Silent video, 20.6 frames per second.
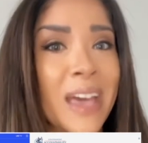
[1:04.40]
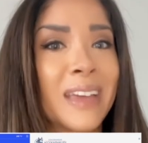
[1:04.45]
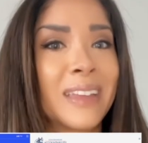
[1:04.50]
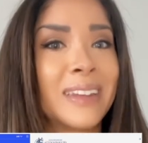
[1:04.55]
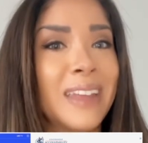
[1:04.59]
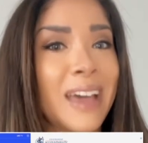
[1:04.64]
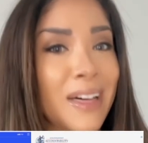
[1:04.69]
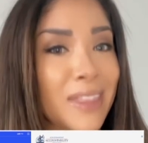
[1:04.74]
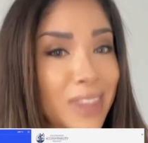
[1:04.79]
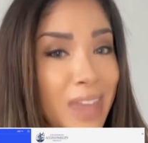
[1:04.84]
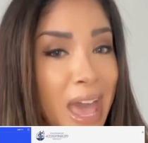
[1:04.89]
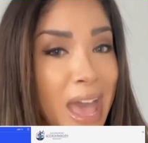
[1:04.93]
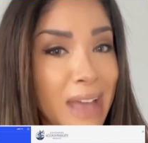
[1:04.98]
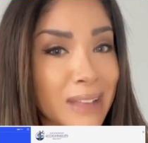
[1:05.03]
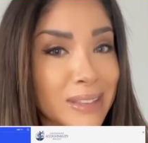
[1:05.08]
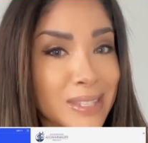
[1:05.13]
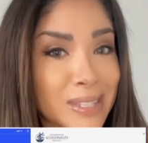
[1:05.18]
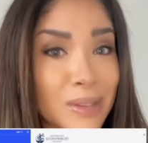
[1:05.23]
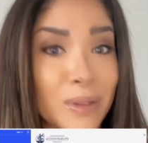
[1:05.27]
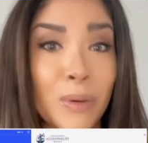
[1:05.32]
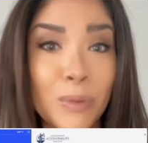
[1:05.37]
Now
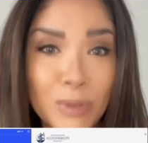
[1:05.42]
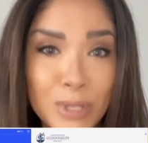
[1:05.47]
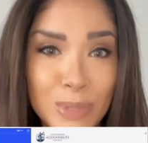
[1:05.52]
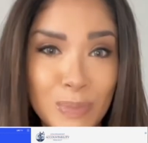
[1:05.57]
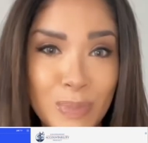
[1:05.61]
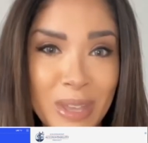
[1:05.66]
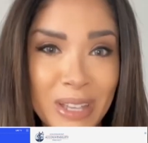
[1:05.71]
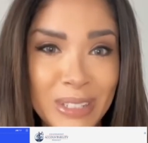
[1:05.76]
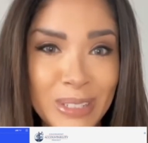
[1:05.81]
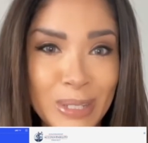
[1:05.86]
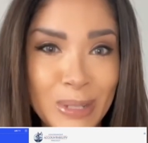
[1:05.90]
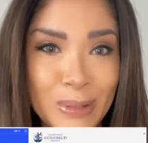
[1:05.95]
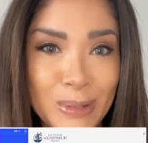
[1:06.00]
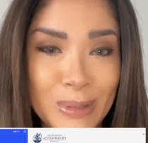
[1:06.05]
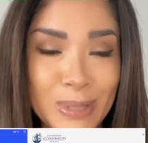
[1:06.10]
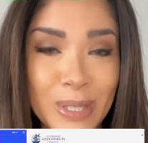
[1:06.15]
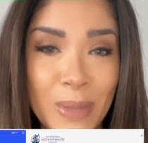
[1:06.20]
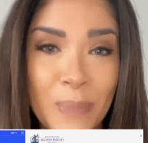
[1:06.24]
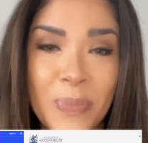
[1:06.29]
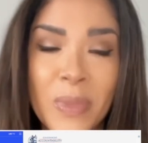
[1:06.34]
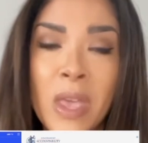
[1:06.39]
that was big
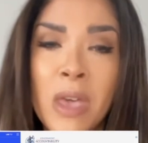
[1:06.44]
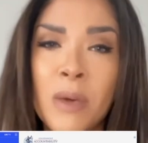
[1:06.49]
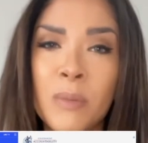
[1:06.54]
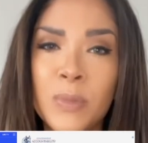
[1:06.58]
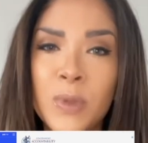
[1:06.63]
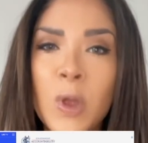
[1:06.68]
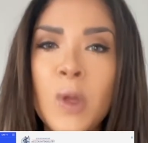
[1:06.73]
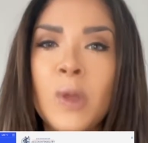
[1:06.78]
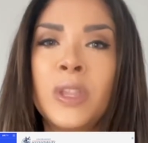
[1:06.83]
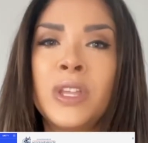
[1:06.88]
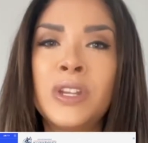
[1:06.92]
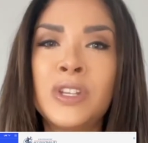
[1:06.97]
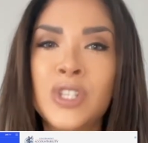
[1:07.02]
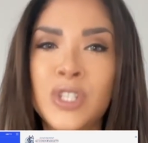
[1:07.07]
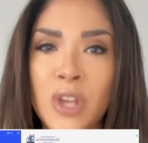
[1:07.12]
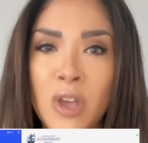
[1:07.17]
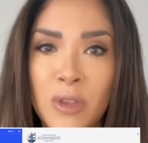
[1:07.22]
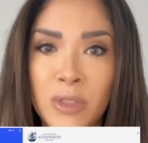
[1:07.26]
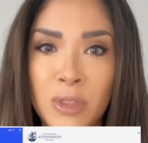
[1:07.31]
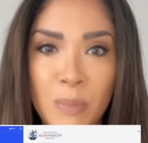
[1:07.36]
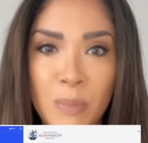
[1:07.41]
news. Purely to show the